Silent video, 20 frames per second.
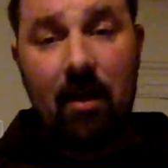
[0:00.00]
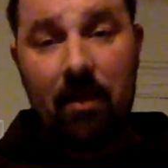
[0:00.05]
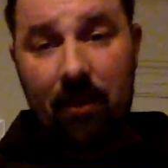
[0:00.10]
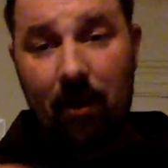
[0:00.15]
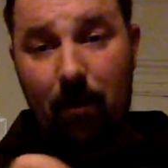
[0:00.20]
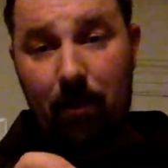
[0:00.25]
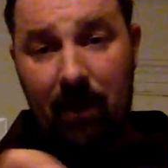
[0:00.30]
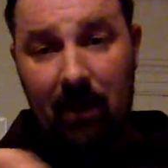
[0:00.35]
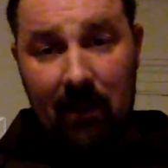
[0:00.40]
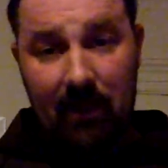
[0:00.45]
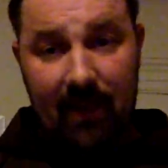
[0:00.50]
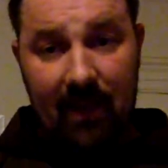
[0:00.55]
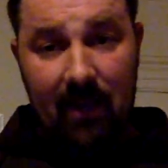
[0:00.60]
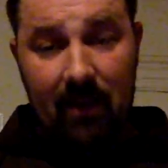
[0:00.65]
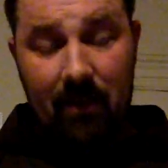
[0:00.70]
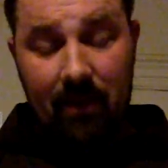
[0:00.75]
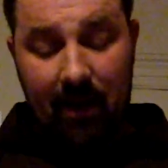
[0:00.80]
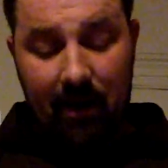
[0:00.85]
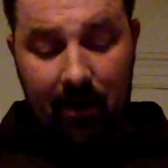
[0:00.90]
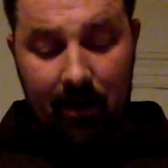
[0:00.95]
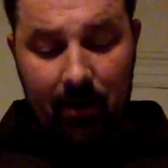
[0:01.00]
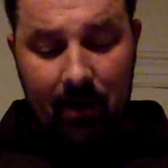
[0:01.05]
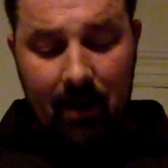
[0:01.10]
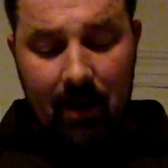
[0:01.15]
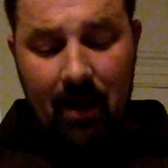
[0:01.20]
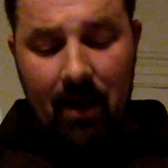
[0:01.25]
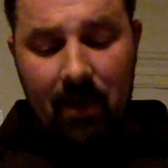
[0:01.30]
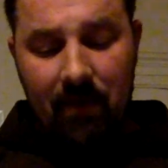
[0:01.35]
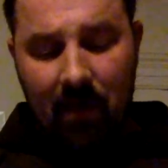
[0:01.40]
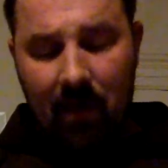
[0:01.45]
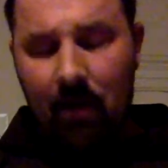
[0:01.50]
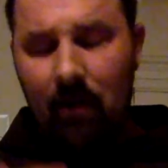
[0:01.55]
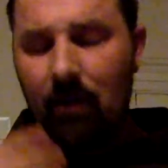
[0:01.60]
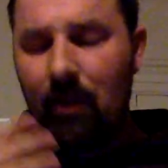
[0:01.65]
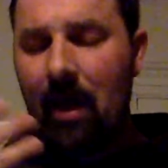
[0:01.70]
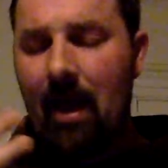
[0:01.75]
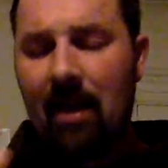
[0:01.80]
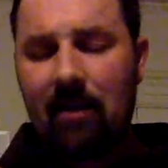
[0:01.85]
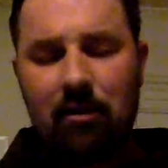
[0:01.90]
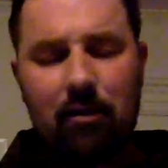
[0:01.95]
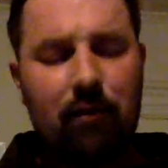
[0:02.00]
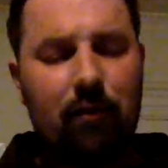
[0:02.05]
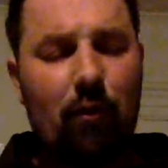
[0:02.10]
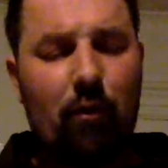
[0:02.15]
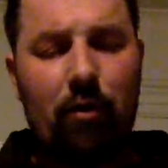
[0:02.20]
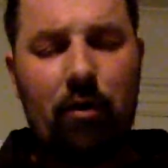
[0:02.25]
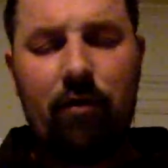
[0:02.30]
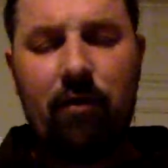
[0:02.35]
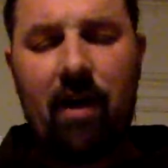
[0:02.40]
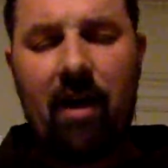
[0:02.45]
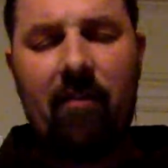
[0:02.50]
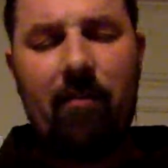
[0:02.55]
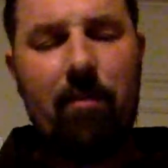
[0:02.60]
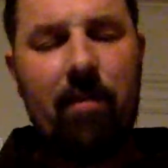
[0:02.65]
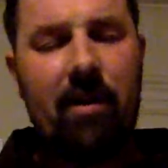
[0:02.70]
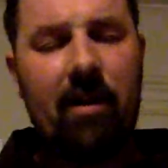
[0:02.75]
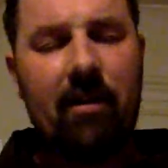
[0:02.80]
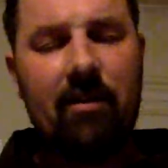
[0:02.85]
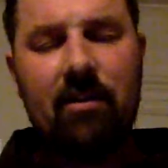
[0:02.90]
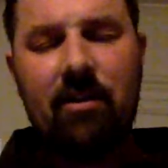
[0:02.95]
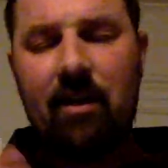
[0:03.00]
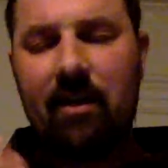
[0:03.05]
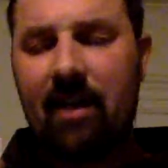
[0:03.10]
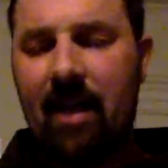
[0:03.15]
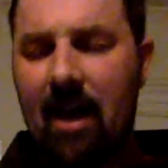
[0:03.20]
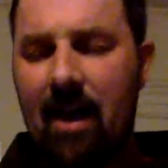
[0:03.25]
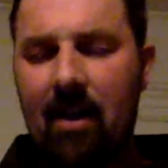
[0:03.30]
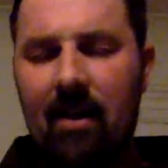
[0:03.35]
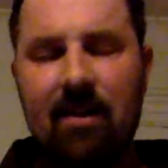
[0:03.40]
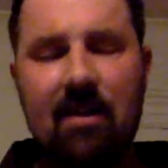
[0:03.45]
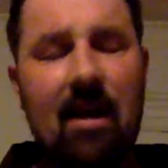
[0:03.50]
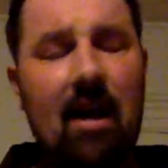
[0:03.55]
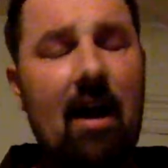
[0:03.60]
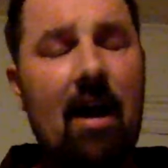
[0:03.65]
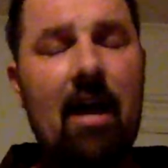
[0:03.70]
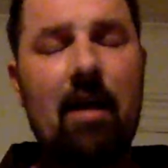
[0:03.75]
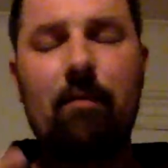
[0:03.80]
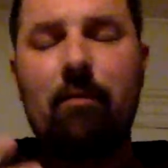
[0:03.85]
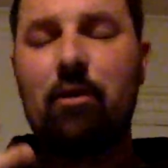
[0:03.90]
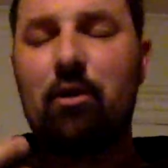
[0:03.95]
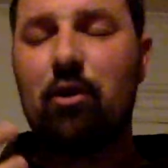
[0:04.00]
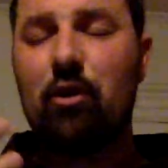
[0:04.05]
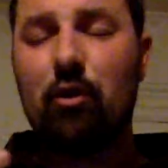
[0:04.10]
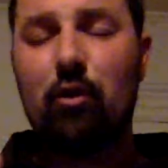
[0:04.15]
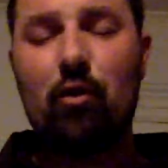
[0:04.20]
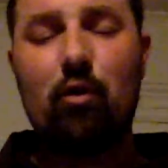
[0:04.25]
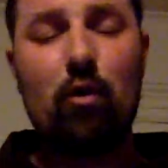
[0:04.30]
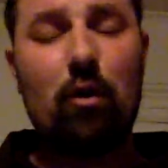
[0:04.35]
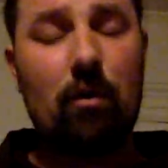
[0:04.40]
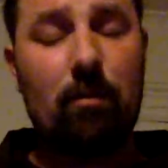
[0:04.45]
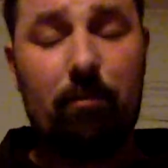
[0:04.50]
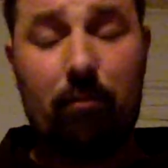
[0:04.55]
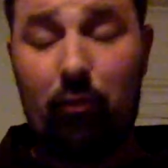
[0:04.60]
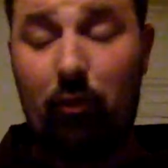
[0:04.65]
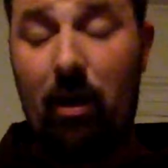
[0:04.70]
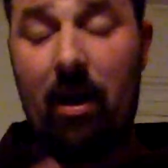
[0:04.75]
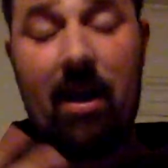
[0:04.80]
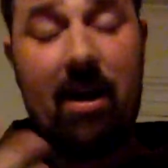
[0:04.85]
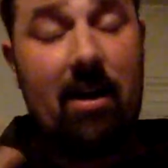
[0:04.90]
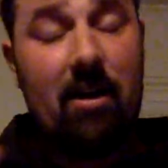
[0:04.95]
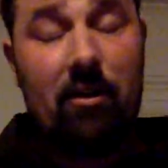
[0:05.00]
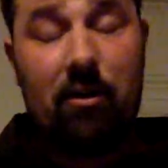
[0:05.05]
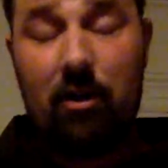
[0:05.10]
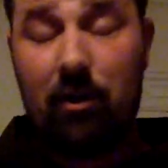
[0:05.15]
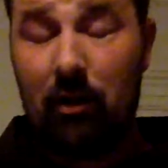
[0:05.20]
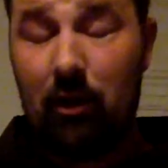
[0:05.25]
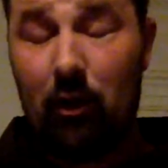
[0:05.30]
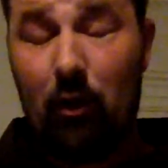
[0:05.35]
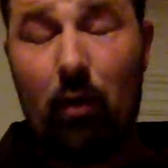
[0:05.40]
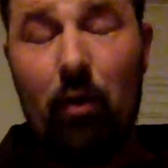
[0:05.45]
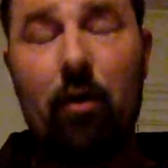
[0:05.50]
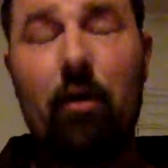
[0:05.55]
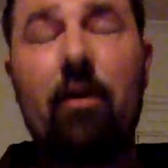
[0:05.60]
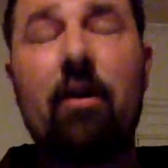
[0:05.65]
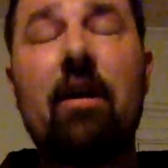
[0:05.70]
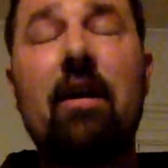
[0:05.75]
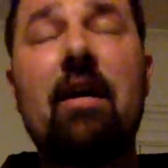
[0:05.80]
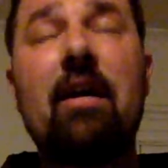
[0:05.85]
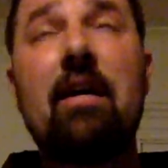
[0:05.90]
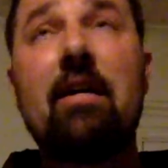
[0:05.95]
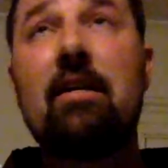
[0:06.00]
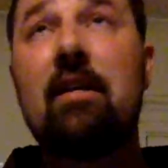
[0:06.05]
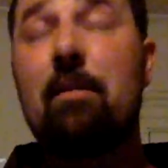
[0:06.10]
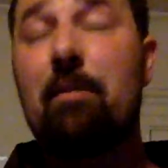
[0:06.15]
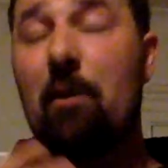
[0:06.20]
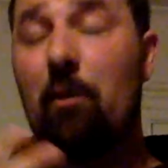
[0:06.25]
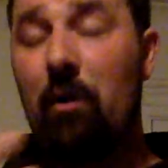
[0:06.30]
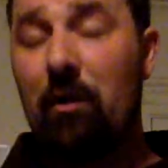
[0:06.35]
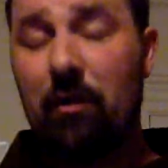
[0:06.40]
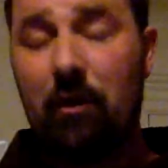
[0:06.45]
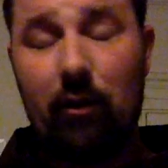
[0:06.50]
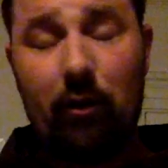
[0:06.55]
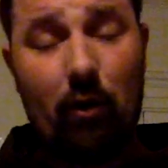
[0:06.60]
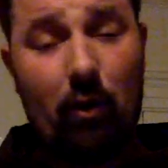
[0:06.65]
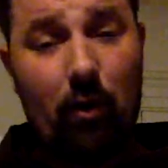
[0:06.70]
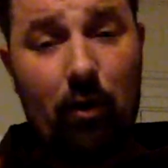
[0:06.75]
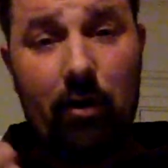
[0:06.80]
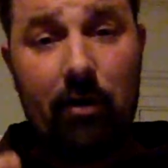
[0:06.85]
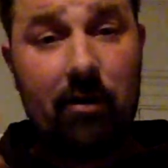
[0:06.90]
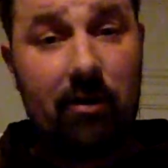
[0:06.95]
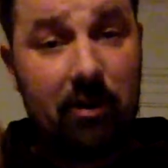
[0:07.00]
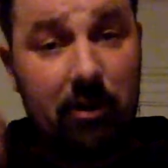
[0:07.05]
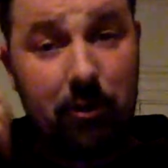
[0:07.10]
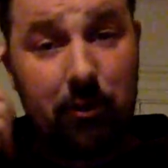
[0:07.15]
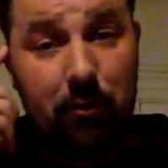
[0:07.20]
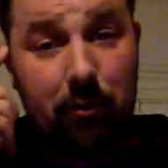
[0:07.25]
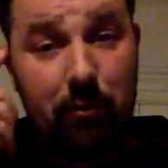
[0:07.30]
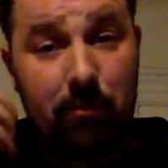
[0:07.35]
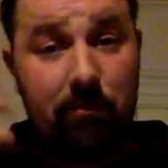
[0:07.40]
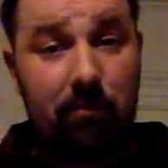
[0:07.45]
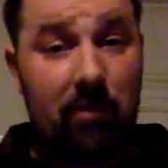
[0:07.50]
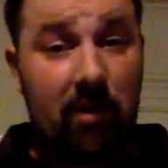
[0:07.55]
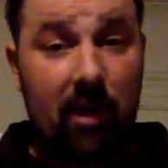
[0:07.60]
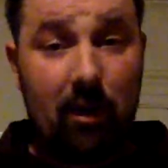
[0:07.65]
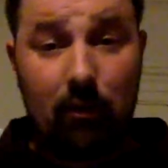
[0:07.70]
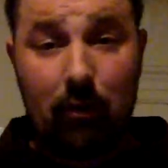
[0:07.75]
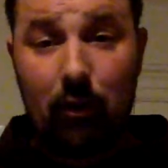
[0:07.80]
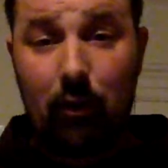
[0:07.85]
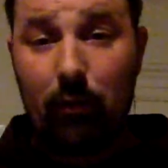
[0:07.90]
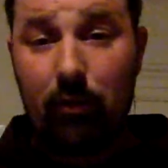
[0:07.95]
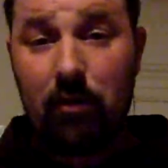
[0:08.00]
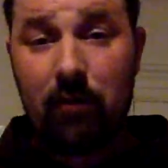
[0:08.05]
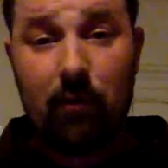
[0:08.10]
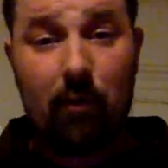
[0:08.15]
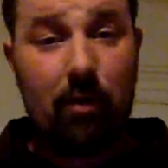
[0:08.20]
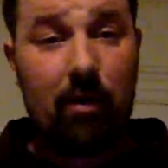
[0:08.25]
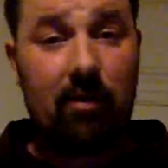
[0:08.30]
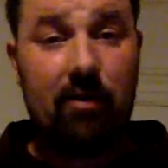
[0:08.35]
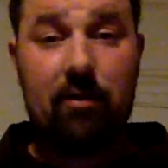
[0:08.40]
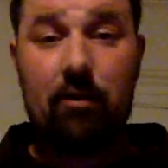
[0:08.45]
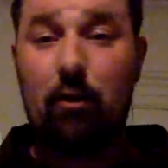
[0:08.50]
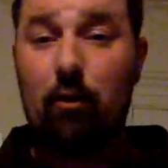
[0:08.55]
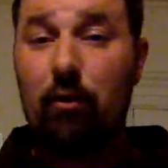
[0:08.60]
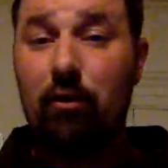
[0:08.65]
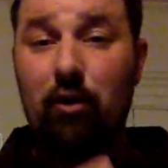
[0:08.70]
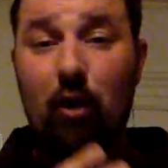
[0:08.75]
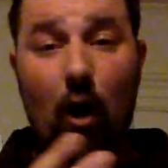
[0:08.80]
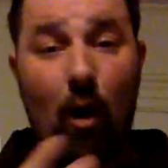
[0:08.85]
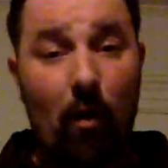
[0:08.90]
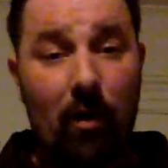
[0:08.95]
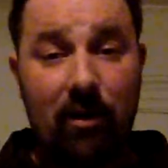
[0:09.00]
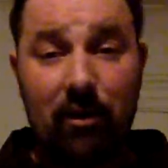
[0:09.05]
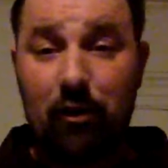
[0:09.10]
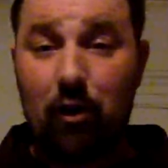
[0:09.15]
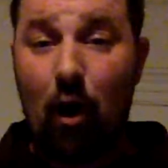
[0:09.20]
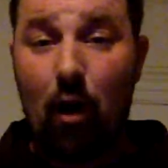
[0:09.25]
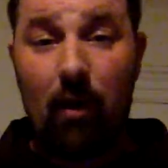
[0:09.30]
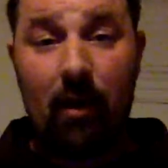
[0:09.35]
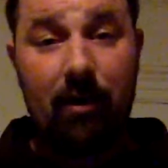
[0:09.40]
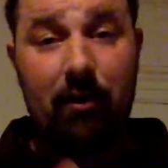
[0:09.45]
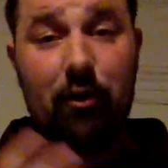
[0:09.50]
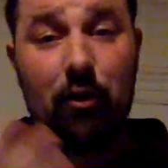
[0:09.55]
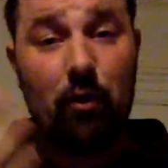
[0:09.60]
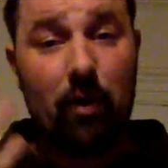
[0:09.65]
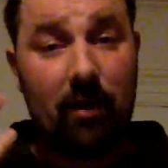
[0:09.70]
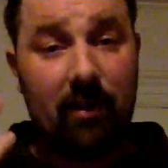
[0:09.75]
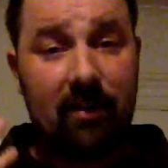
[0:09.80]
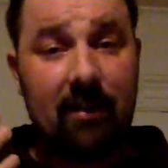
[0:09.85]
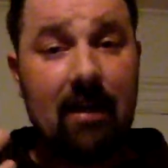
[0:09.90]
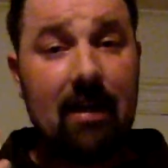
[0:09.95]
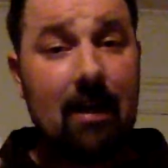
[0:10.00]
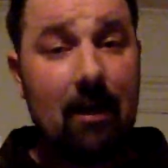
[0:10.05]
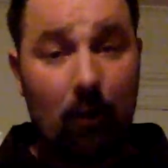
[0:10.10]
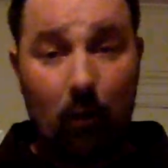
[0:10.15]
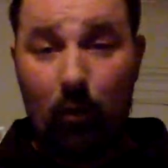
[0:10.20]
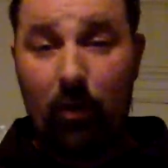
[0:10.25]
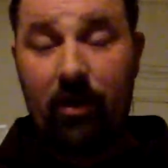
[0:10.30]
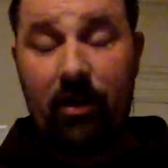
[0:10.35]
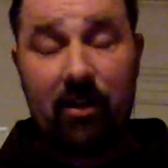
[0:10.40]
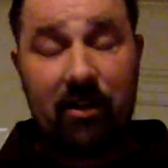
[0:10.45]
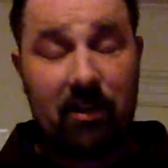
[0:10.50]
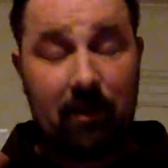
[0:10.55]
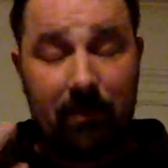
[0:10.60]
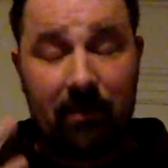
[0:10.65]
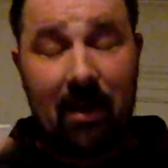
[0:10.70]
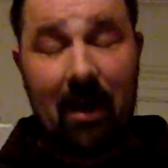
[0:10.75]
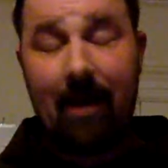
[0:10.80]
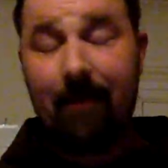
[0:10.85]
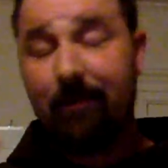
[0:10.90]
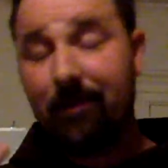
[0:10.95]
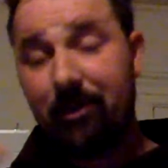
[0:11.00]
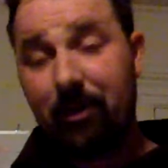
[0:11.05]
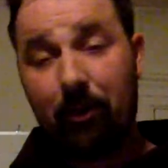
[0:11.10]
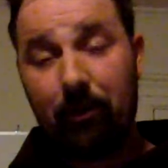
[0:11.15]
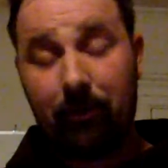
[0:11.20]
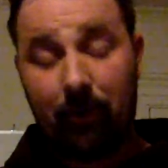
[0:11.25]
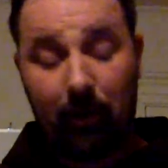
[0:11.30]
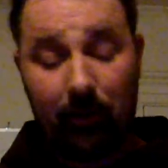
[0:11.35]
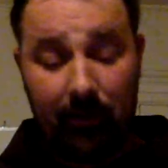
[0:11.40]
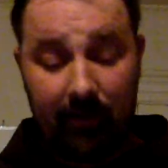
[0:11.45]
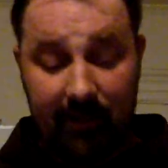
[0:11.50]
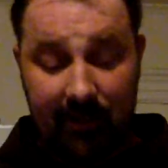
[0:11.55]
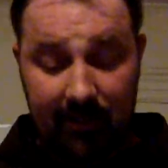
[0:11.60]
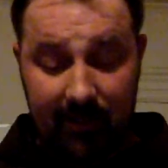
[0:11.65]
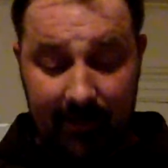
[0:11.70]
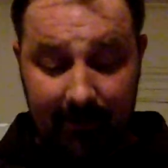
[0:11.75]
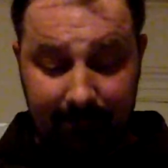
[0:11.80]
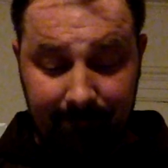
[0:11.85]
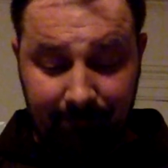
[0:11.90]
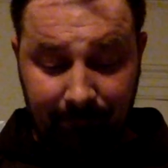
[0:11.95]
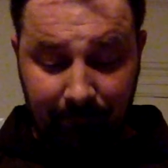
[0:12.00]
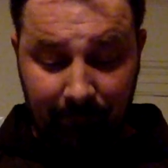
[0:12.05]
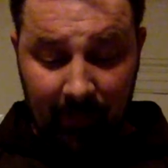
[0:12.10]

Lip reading: There'll be a link there. That'll last 45 minutes. Again, a time to pray to the Lord, to be with the Lord, to hear the Lord's voice. The Lord's always calling to us. We just sometimes aren't listening.